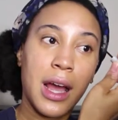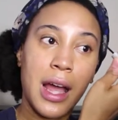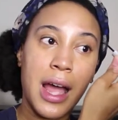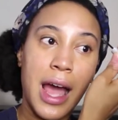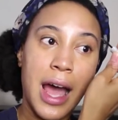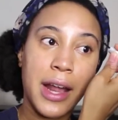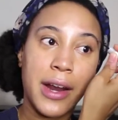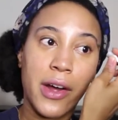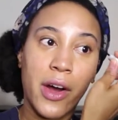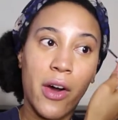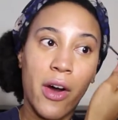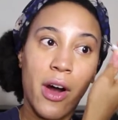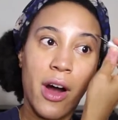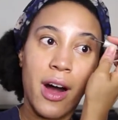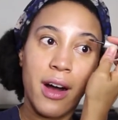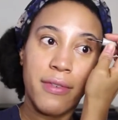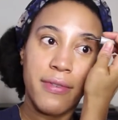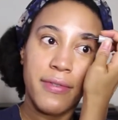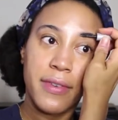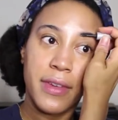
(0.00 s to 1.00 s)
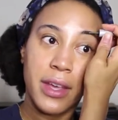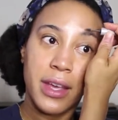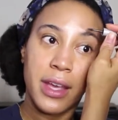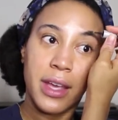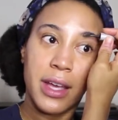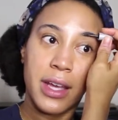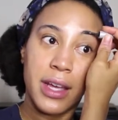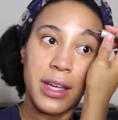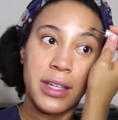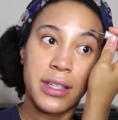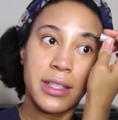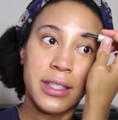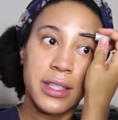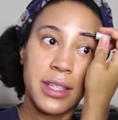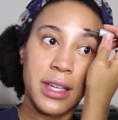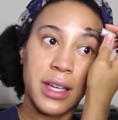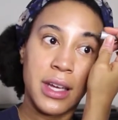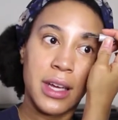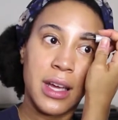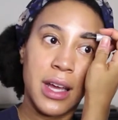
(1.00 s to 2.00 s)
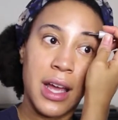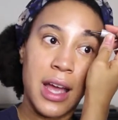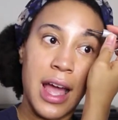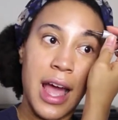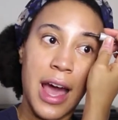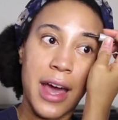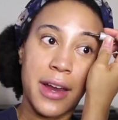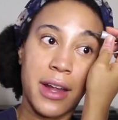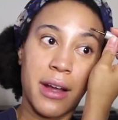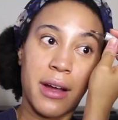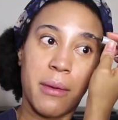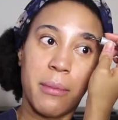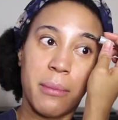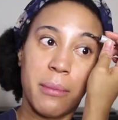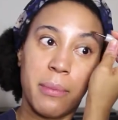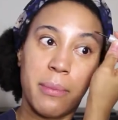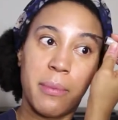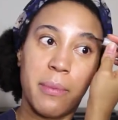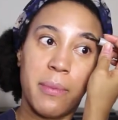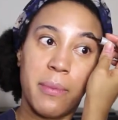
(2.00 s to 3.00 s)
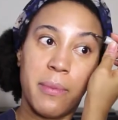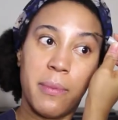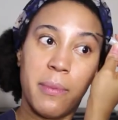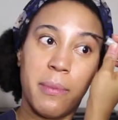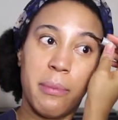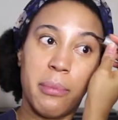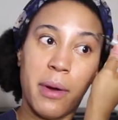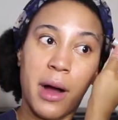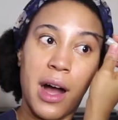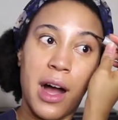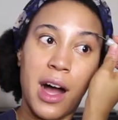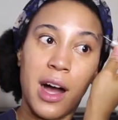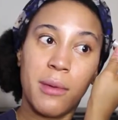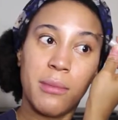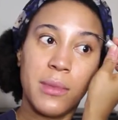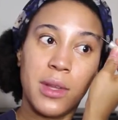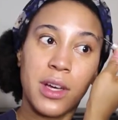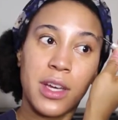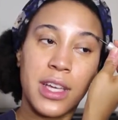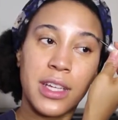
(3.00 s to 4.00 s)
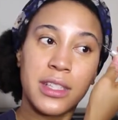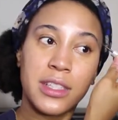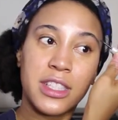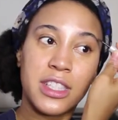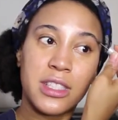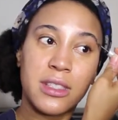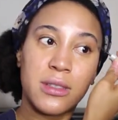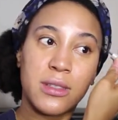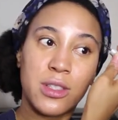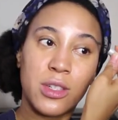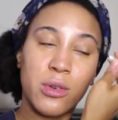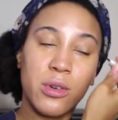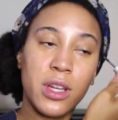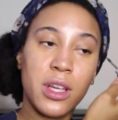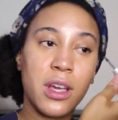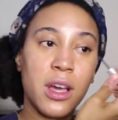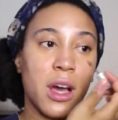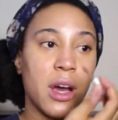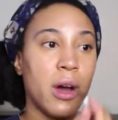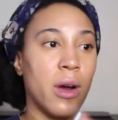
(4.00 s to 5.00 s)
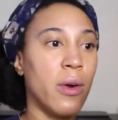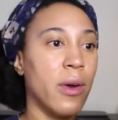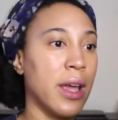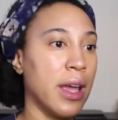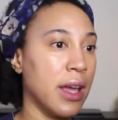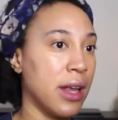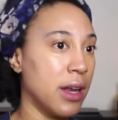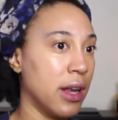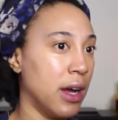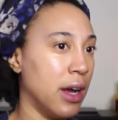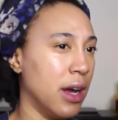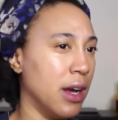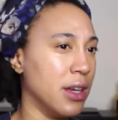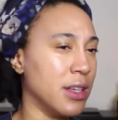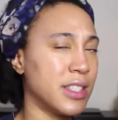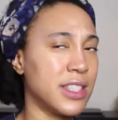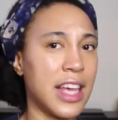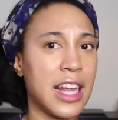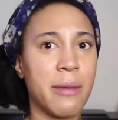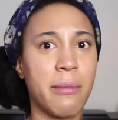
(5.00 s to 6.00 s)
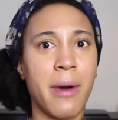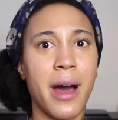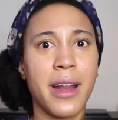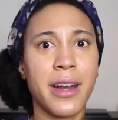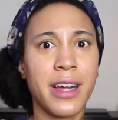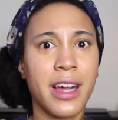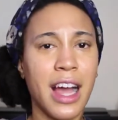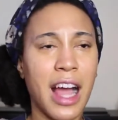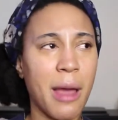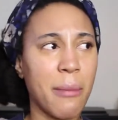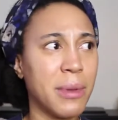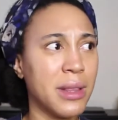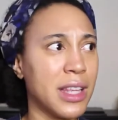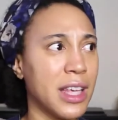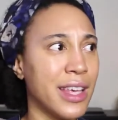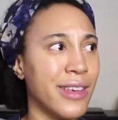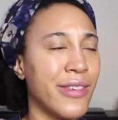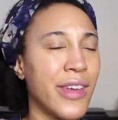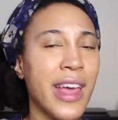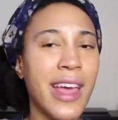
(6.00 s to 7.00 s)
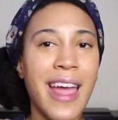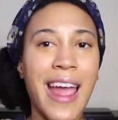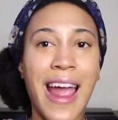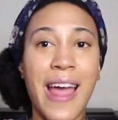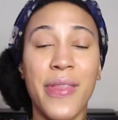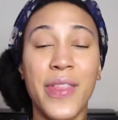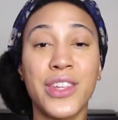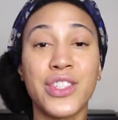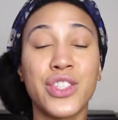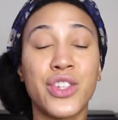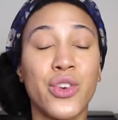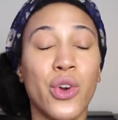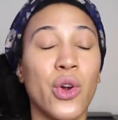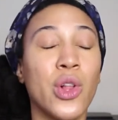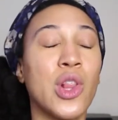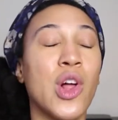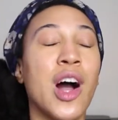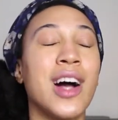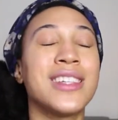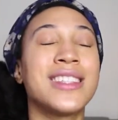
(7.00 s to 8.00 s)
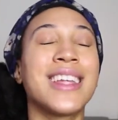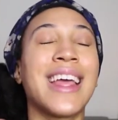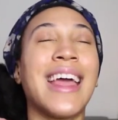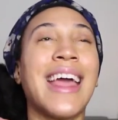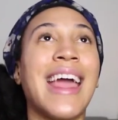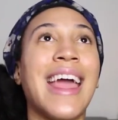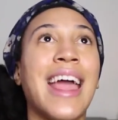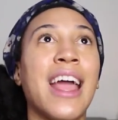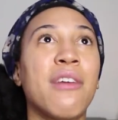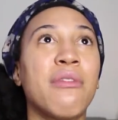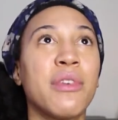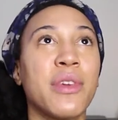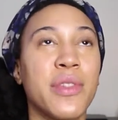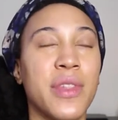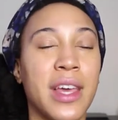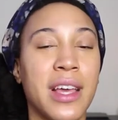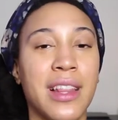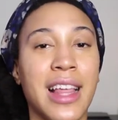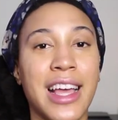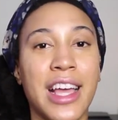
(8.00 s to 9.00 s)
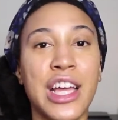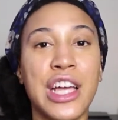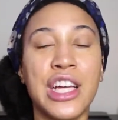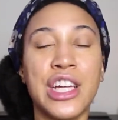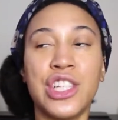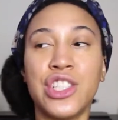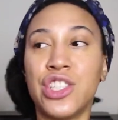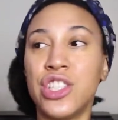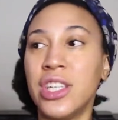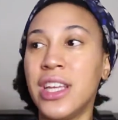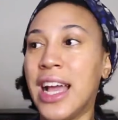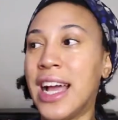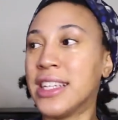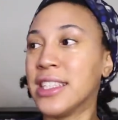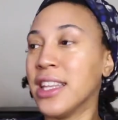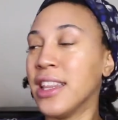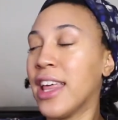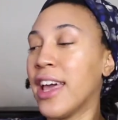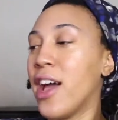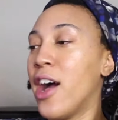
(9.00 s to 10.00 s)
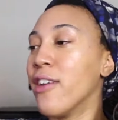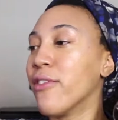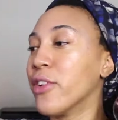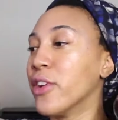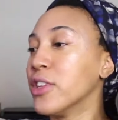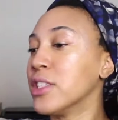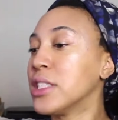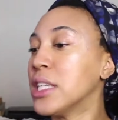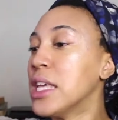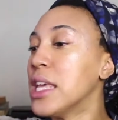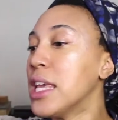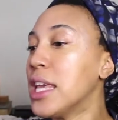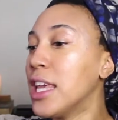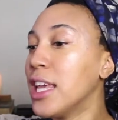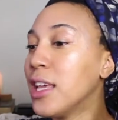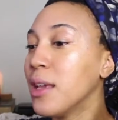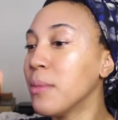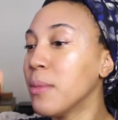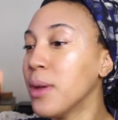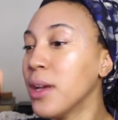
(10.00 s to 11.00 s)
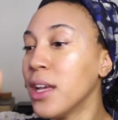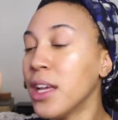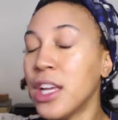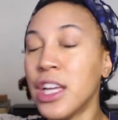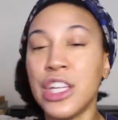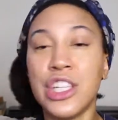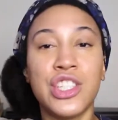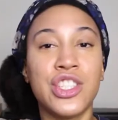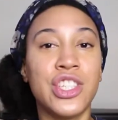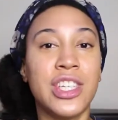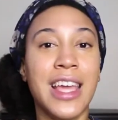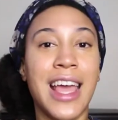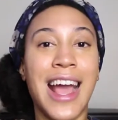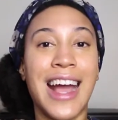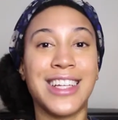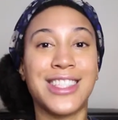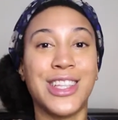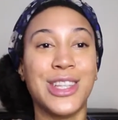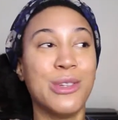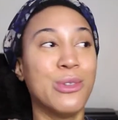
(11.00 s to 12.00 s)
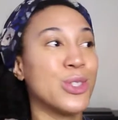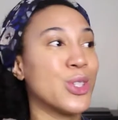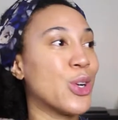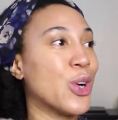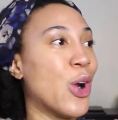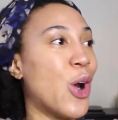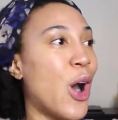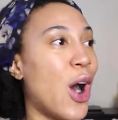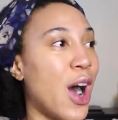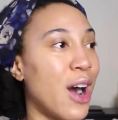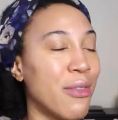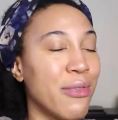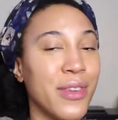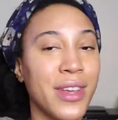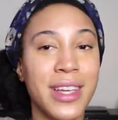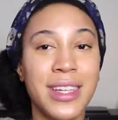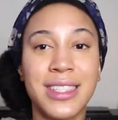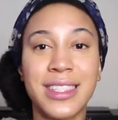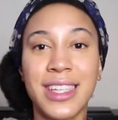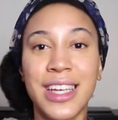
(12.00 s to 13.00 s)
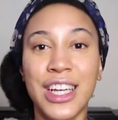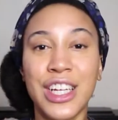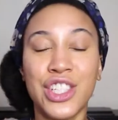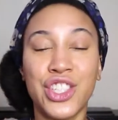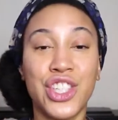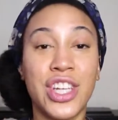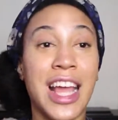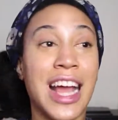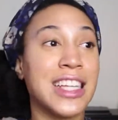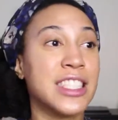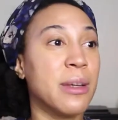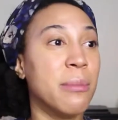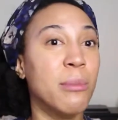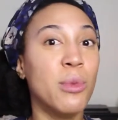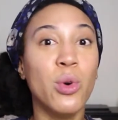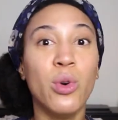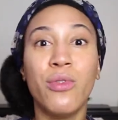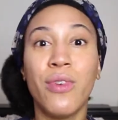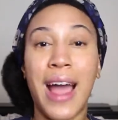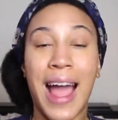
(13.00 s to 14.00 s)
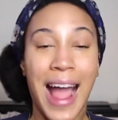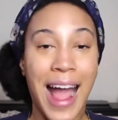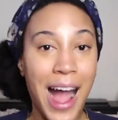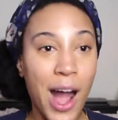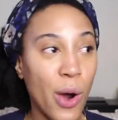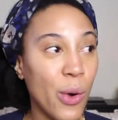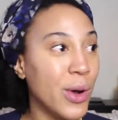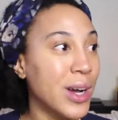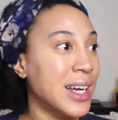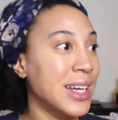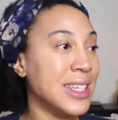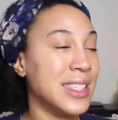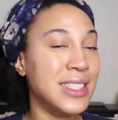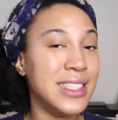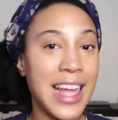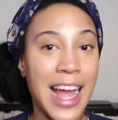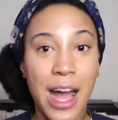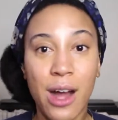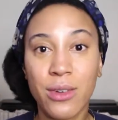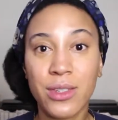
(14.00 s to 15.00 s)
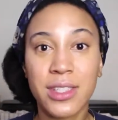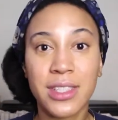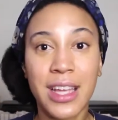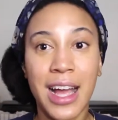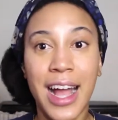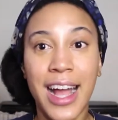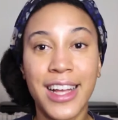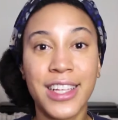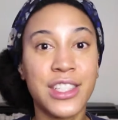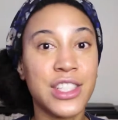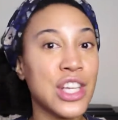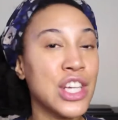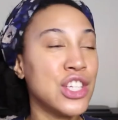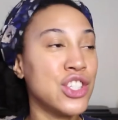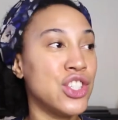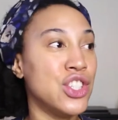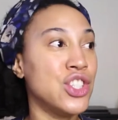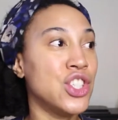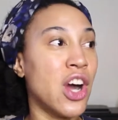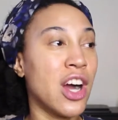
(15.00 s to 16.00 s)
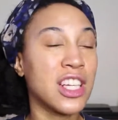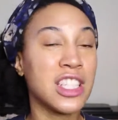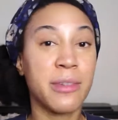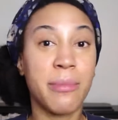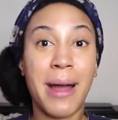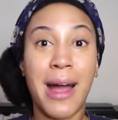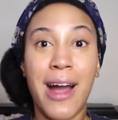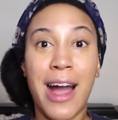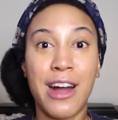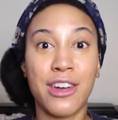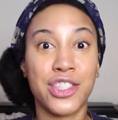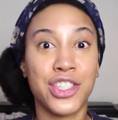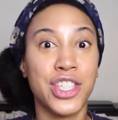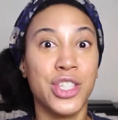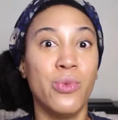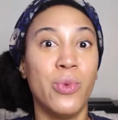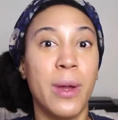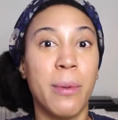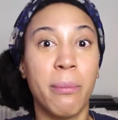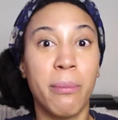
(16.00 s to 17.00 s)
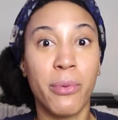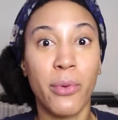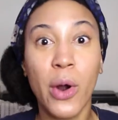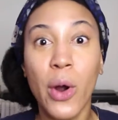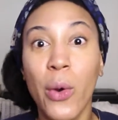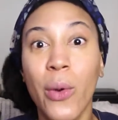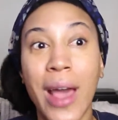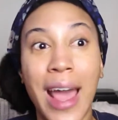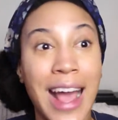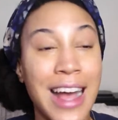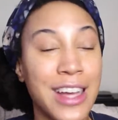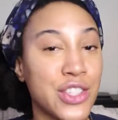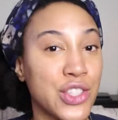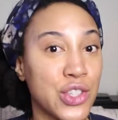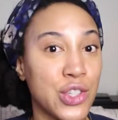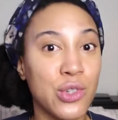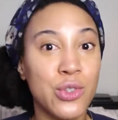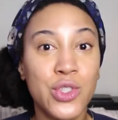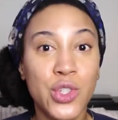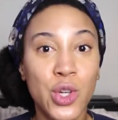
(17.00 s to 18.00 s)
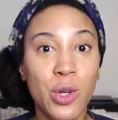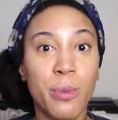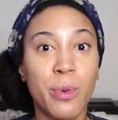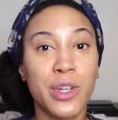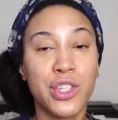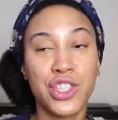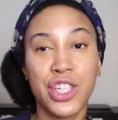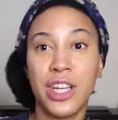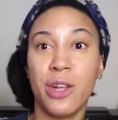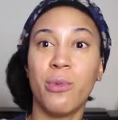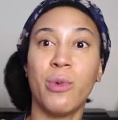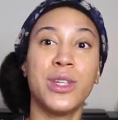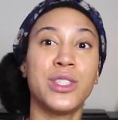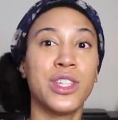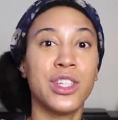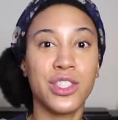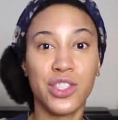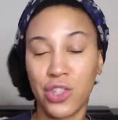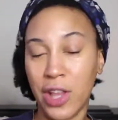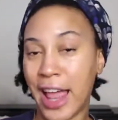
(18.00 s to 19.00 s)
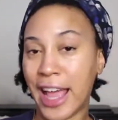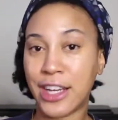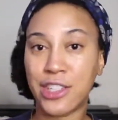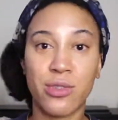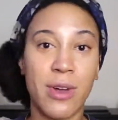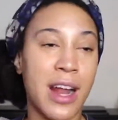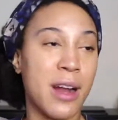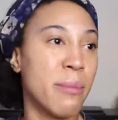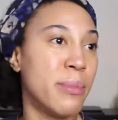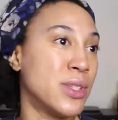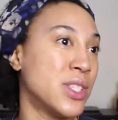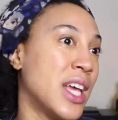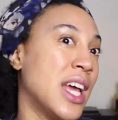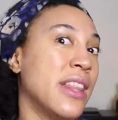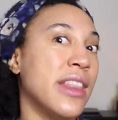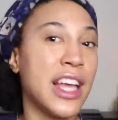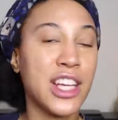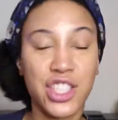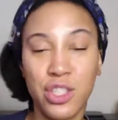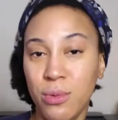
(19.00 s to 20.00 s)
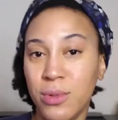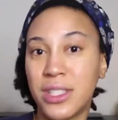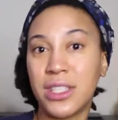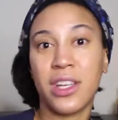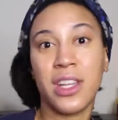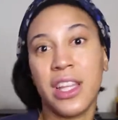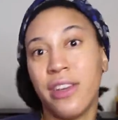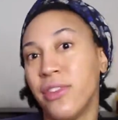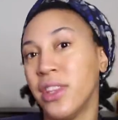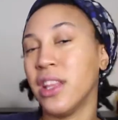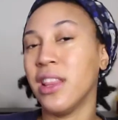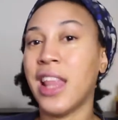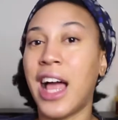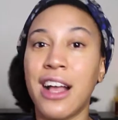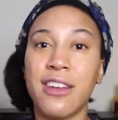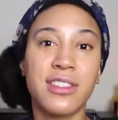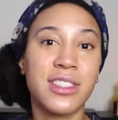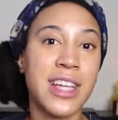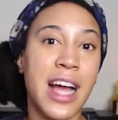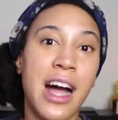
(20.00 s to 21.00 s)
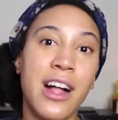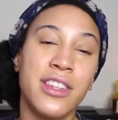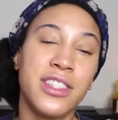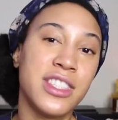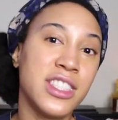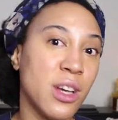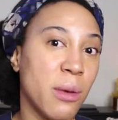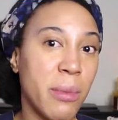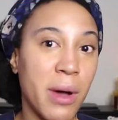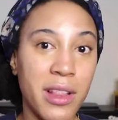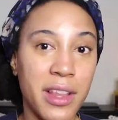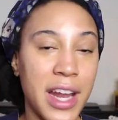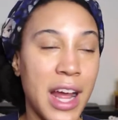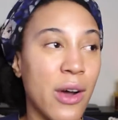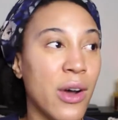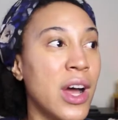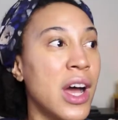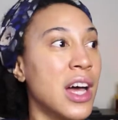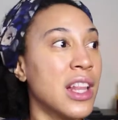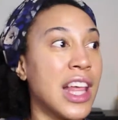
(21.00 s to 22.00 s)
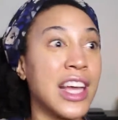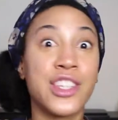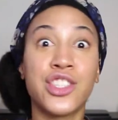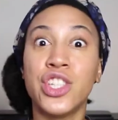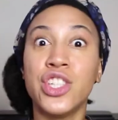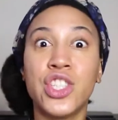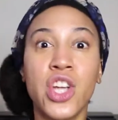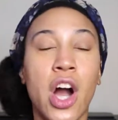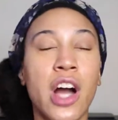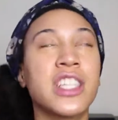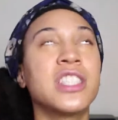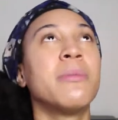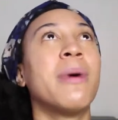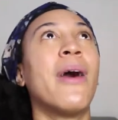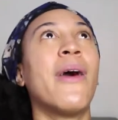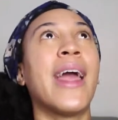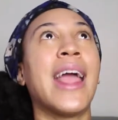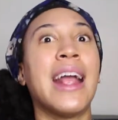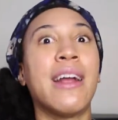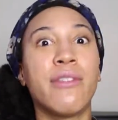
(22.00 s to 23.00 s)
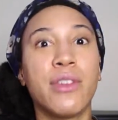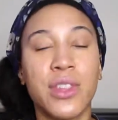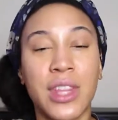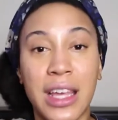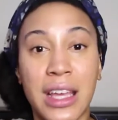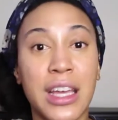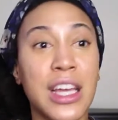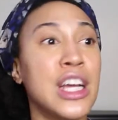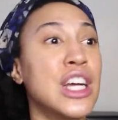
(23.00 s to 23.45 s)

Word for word: had an office, had a bomb looking studio in uh, Santa Monica, I believe, and this girl lost everything. Like, she had to lay off her team, she had to lose her office, she had to move out, downsize. She talks about how she went broke as a YouTuber. She did, wasn't like trying to pretend like she was still living the lifestyle and still balling out. Like, she talks about everything.